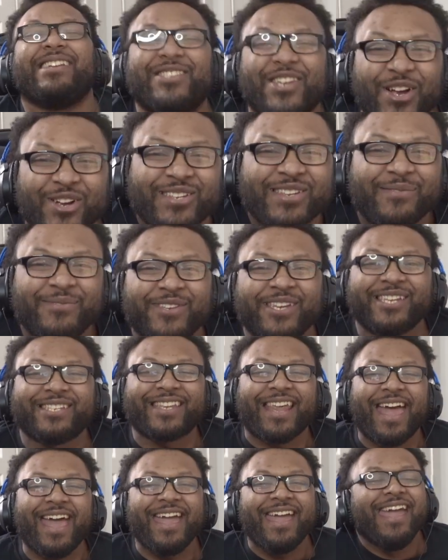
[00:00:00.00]
Joseph just
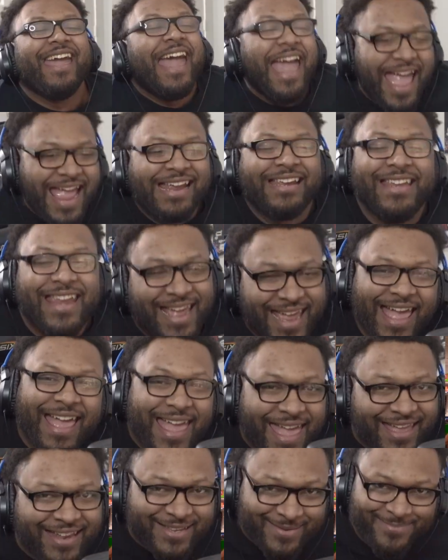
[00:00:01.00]
say, hey, nigga,
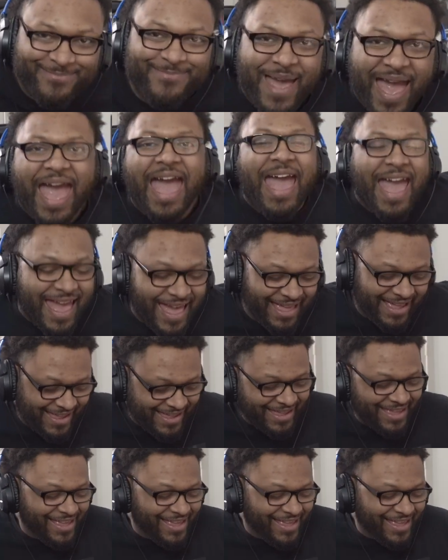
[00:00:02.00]
it's back.